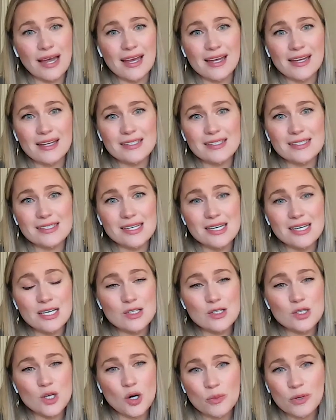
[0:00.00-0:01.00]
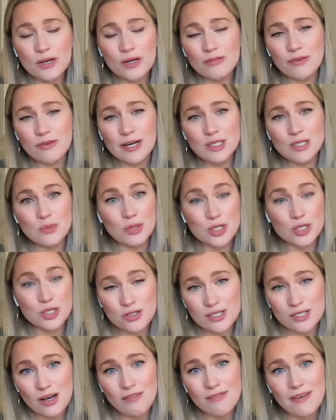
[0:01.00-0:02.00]
and don't be afraid to put
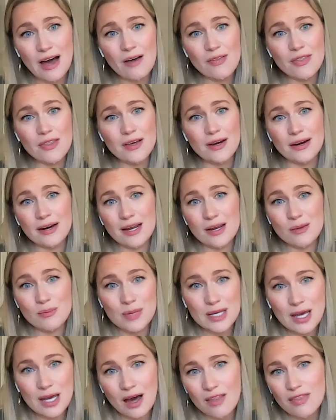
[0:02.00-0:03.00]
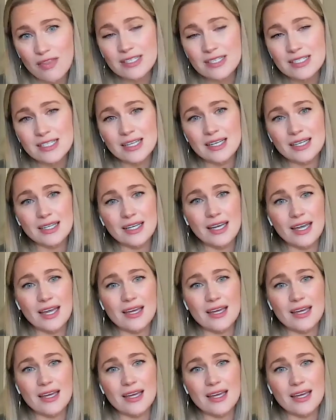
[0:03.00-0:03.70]
yourself out there and be authentic